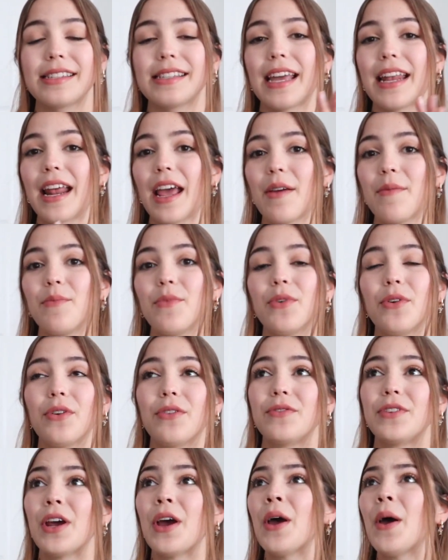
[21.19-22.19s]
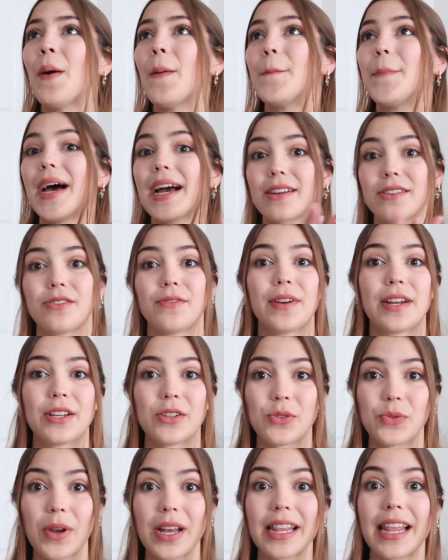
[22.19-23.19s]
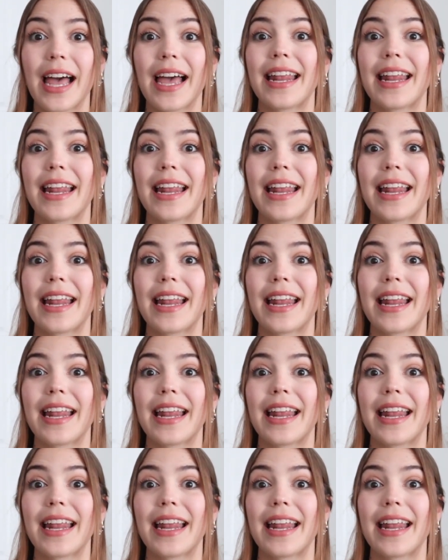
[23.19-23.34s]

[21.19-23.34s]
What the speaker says: Then I moved back to Venezuela